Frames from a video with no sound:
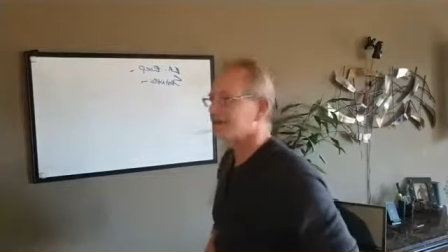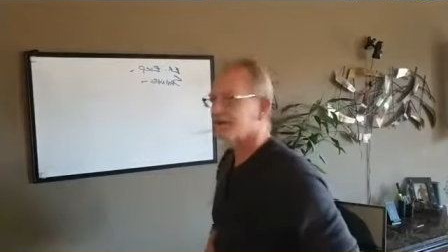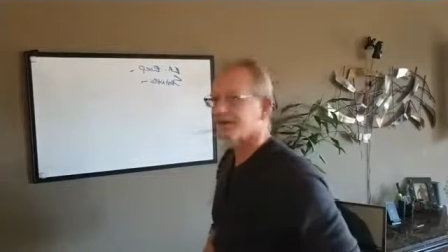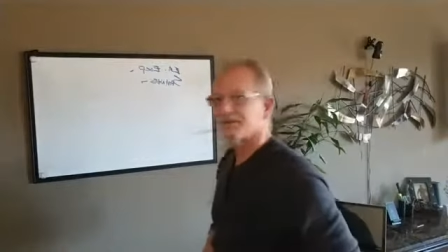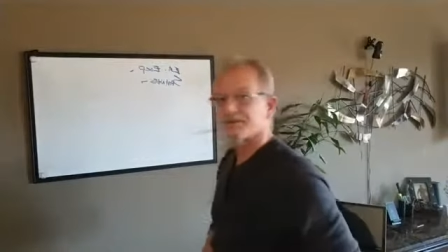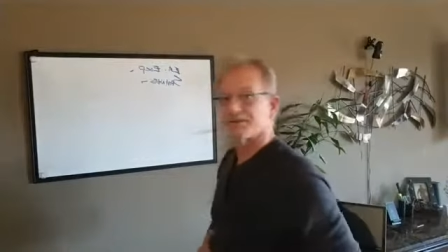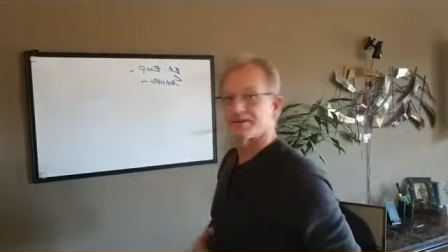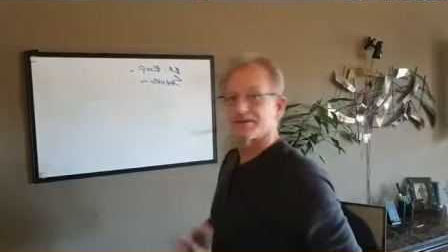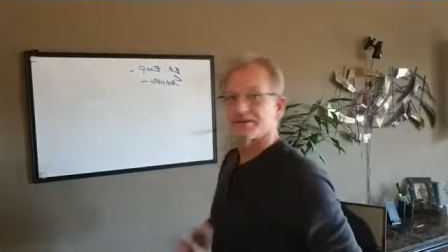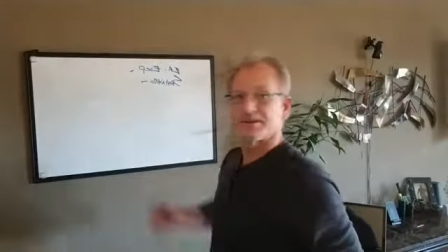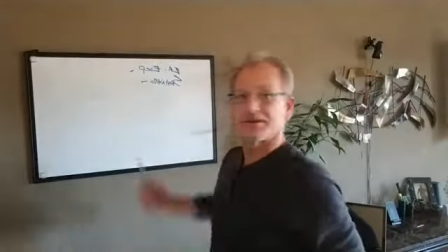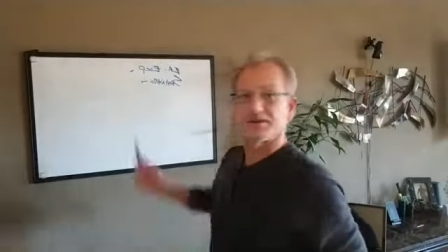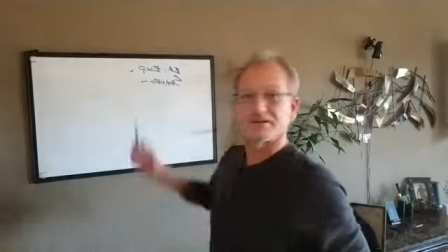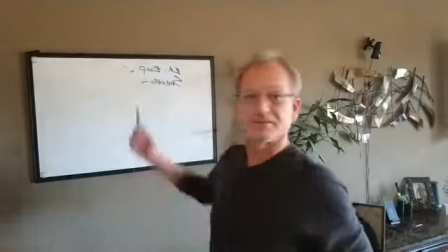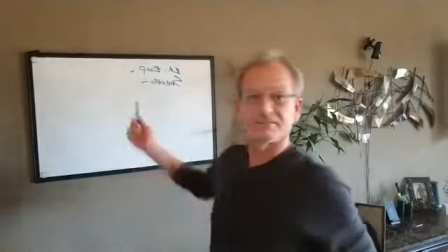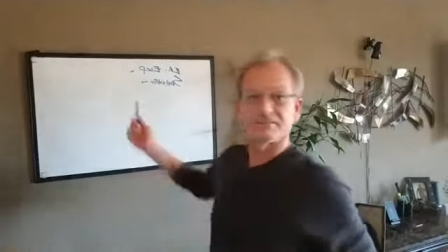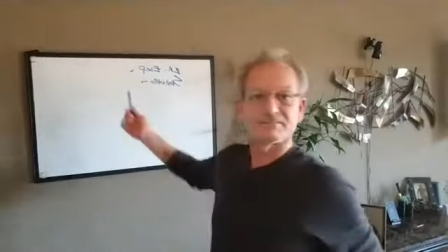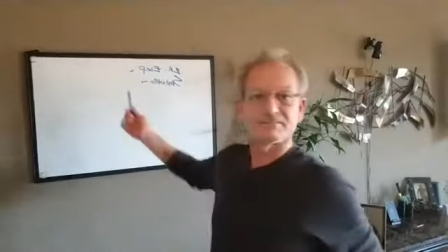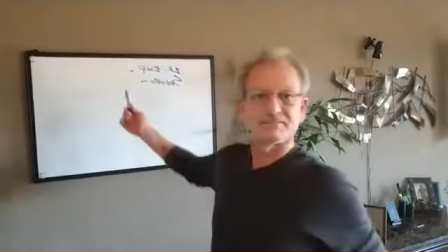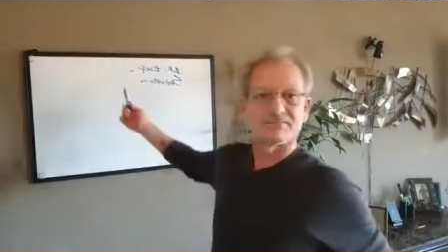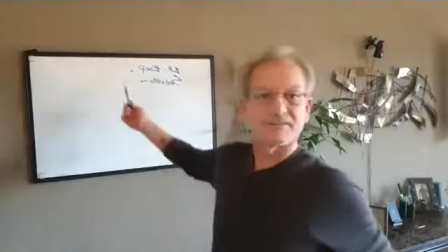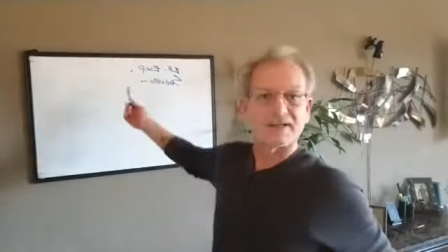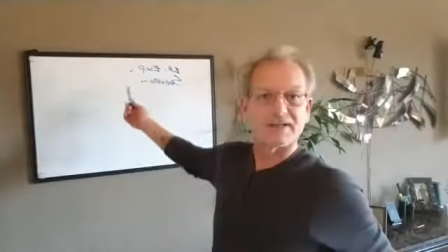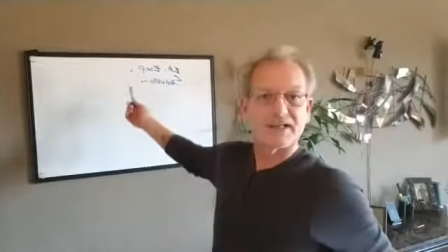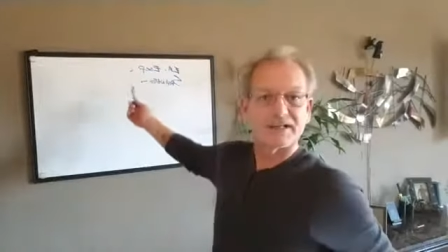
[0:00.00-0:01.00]
start.
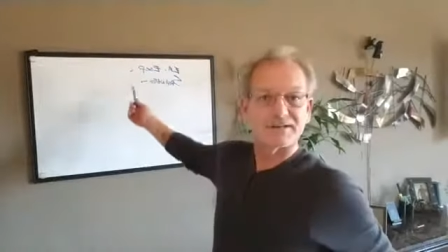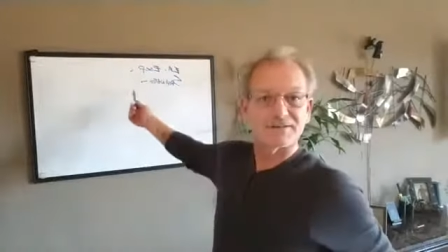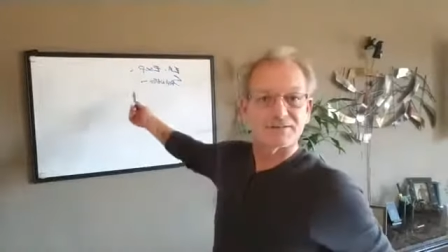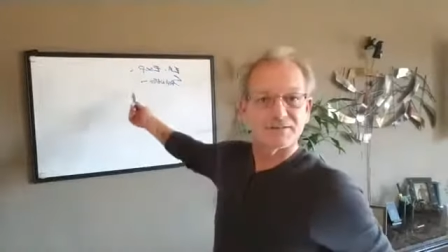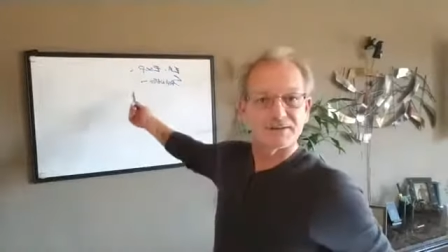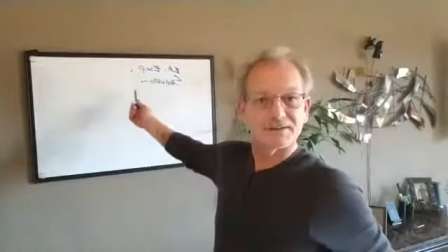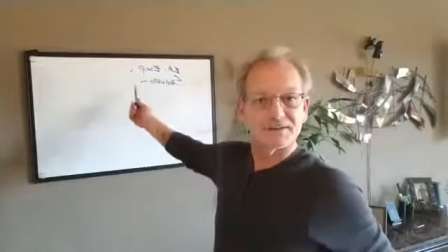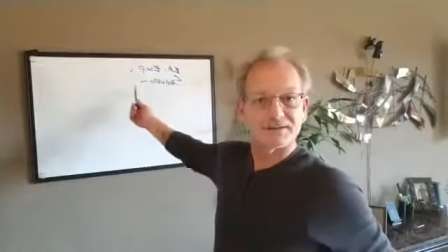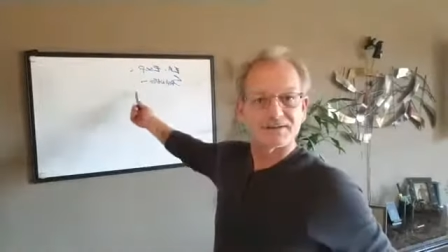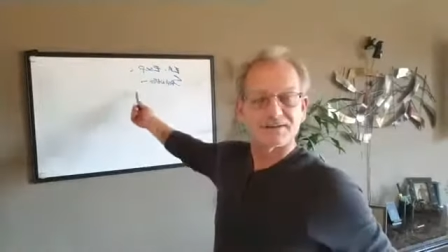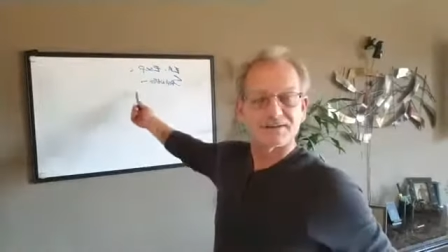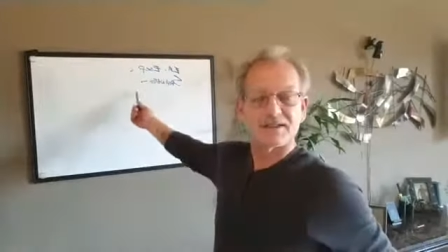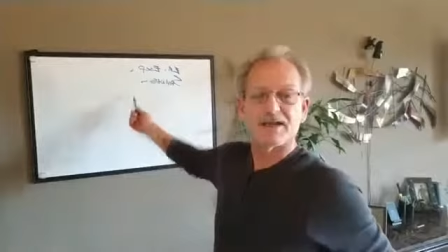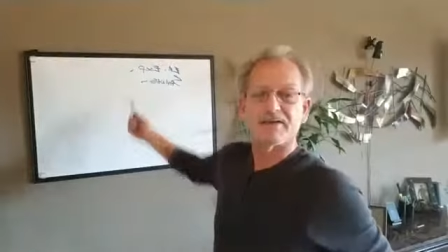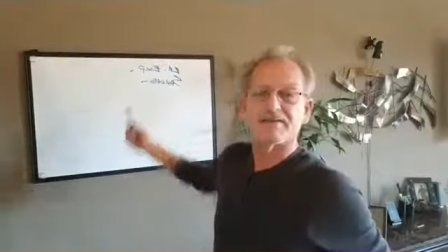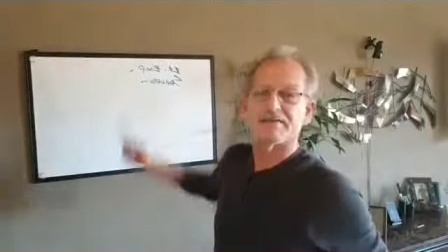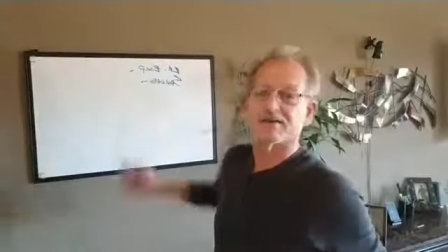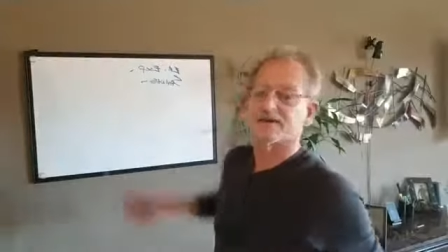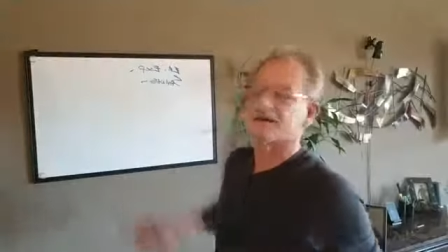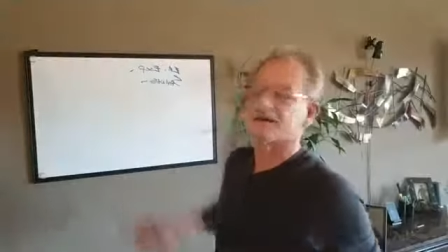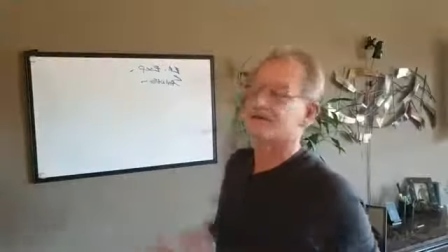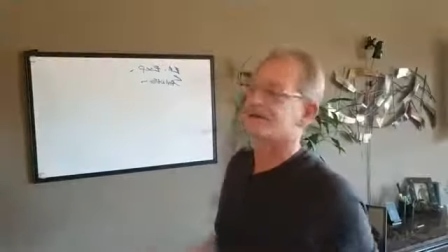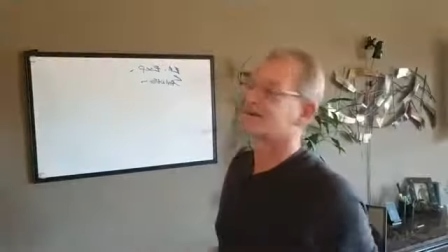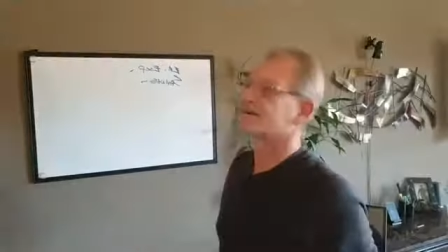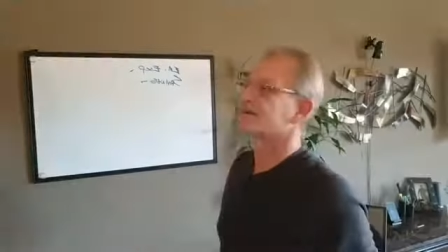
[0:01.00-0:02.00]
That's what the
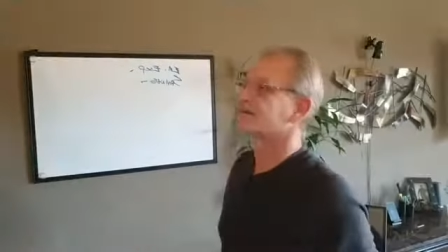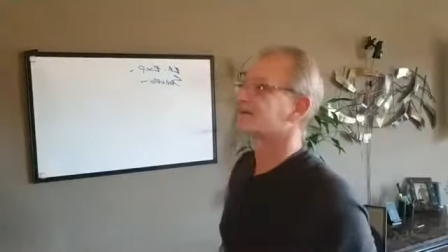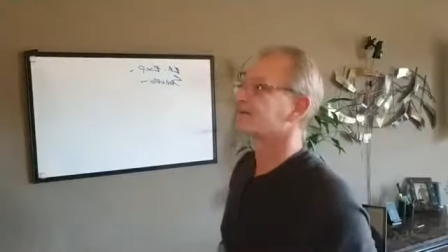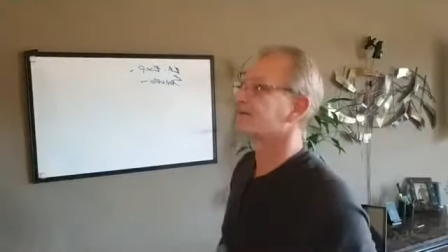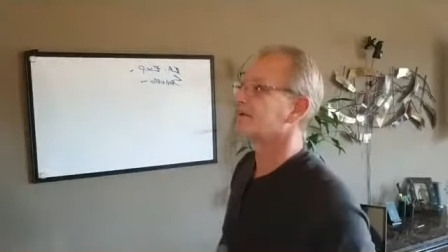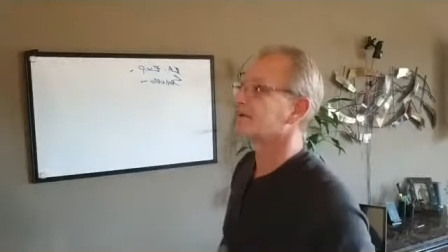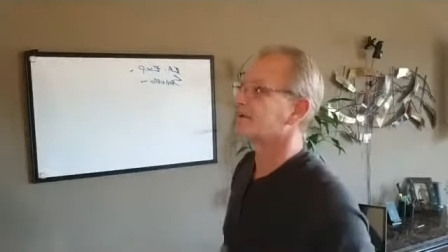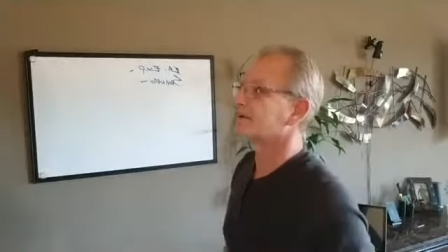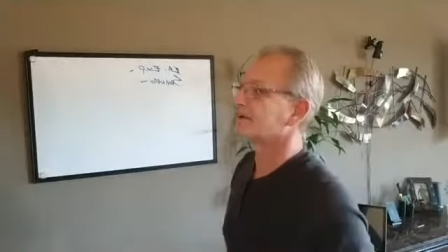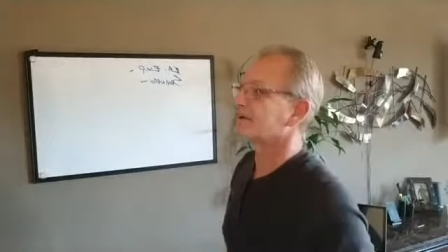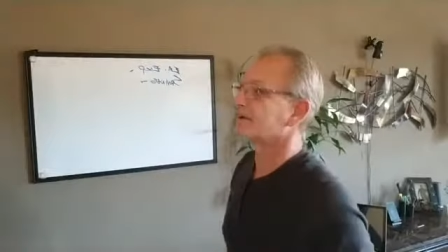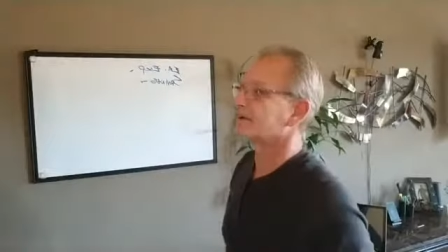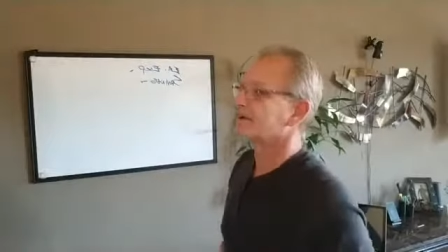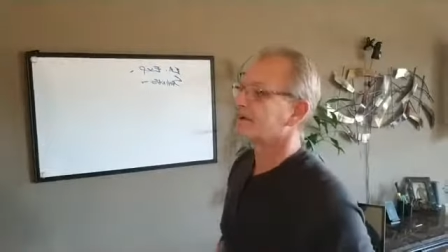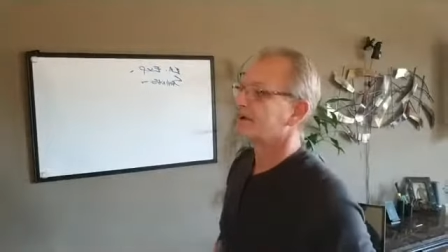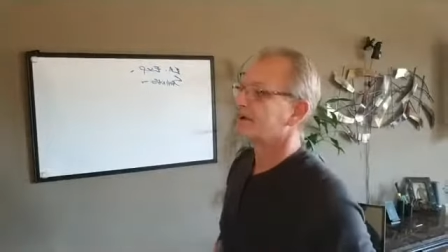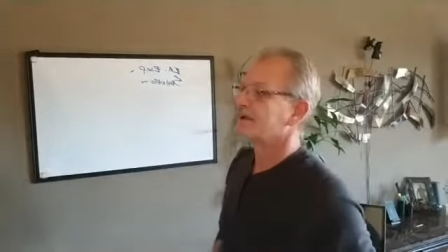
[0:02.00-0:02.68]
savings is for.